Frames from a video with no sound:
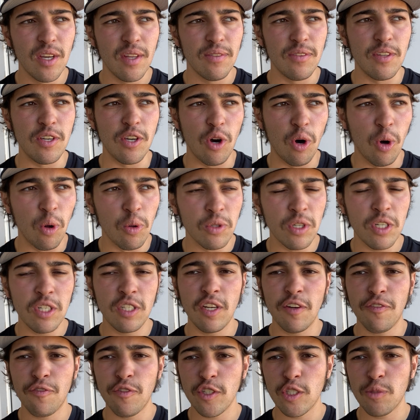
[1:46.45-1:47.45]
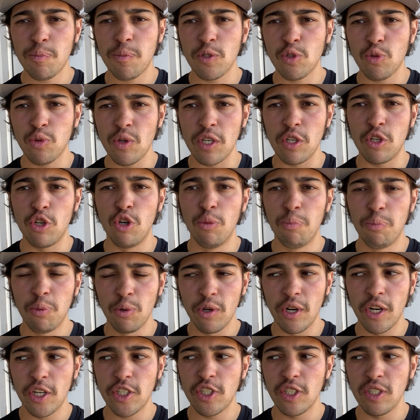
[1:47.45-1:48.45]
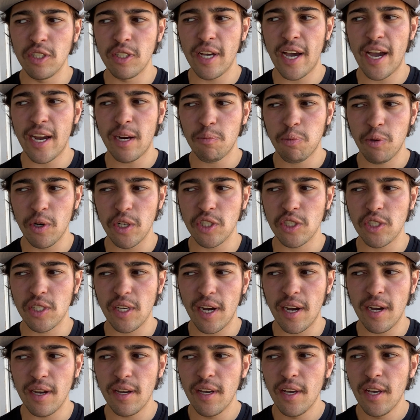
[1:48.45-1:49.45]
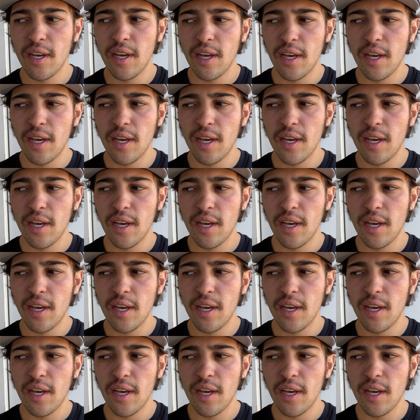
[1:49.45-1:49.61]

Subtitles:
The only difference between Cooper Rush and Dak Prescott